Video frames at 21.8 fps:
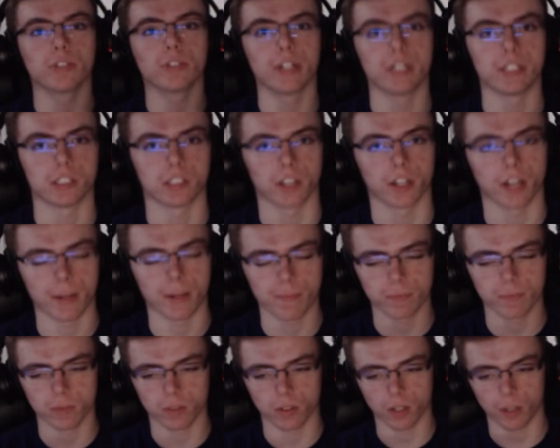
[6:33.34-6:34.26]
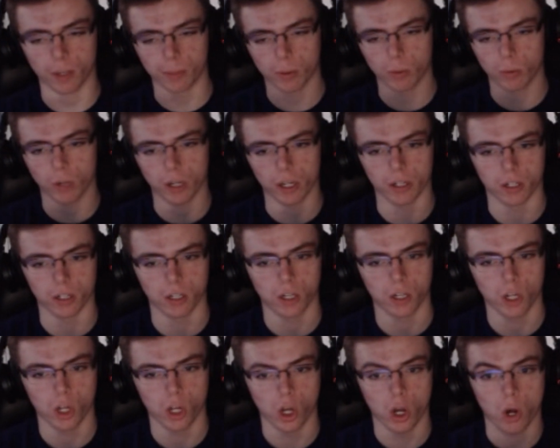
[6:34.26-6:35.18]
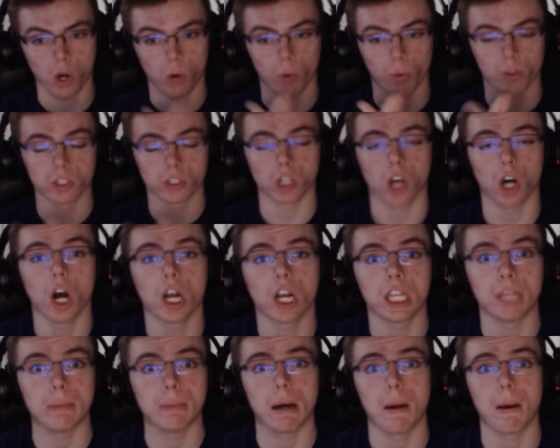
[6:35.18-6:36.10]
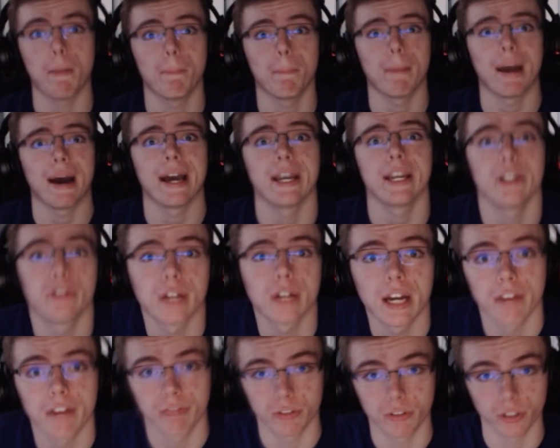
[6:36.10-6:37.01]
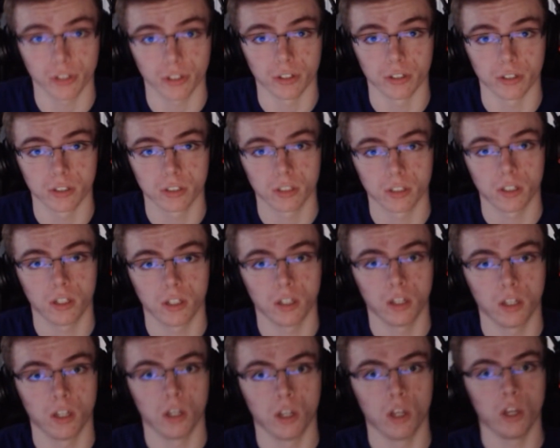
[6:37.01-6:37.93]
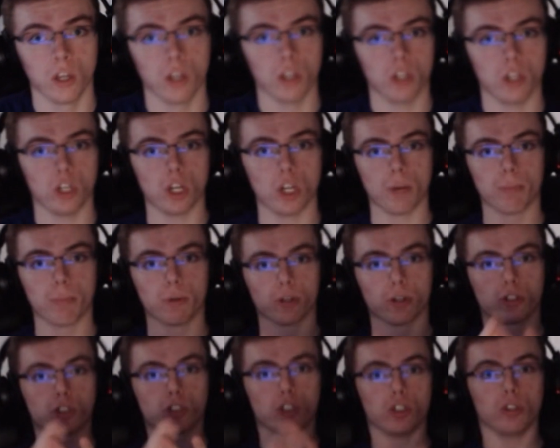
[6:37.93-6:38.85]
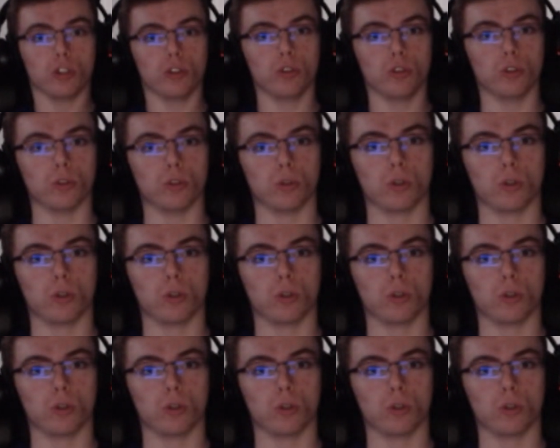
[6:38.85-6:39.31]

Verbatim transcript: reasons, alright. Number one, we're talking about Minecrafters. Number two,